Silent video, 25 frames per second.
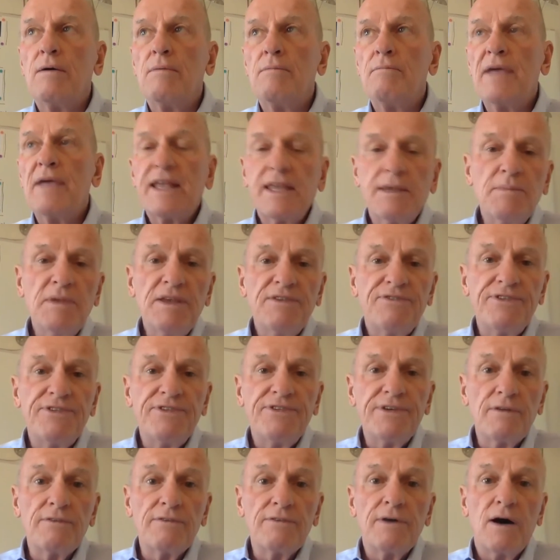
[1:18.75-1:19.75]
making me
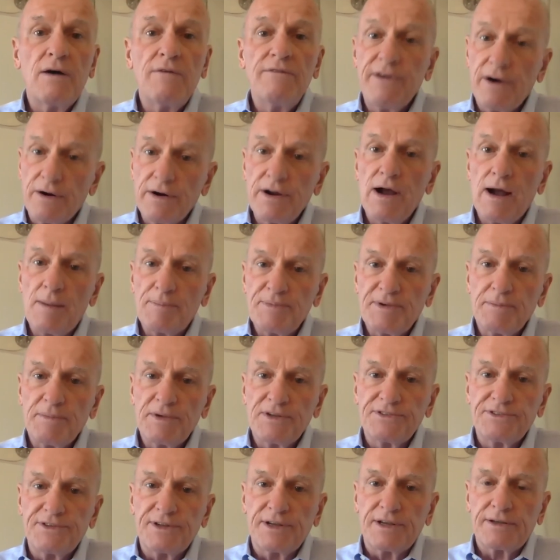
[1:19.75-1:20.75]
feel very
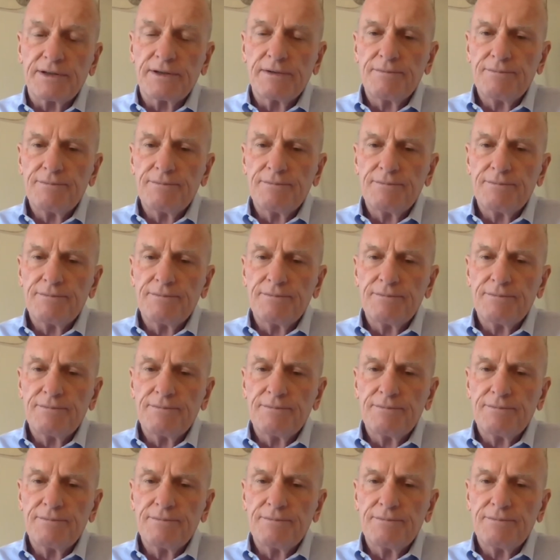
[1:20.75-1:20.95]
optimistic.